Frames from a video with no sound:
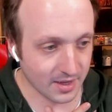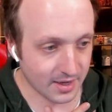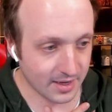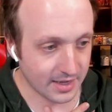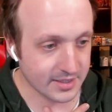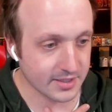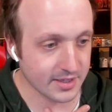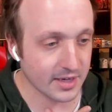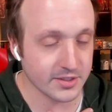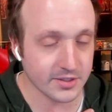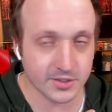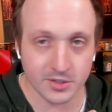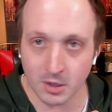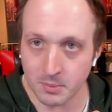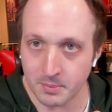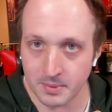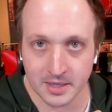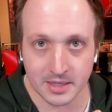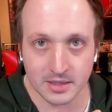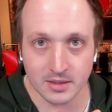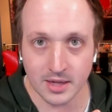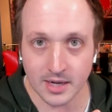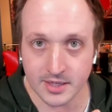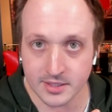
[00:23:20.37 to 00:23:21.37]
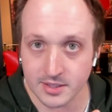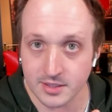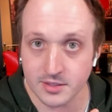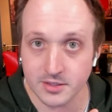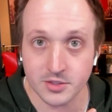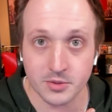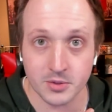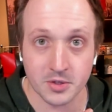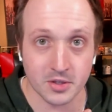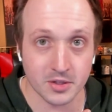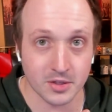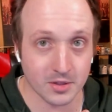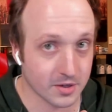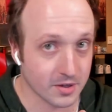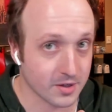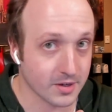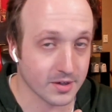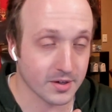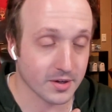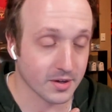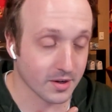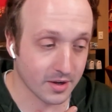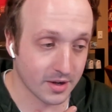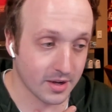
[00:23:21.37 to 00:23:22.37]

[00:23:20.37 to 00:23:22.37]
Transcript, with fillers: it's got so many lessons you can learn,